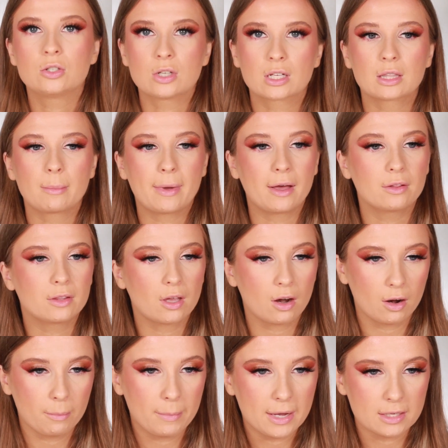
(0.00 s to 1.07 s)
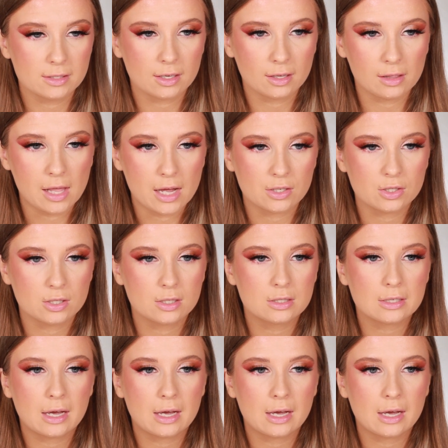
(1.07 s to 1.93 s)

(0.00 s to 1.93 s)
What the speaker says: Check them out. They are amazing lashes.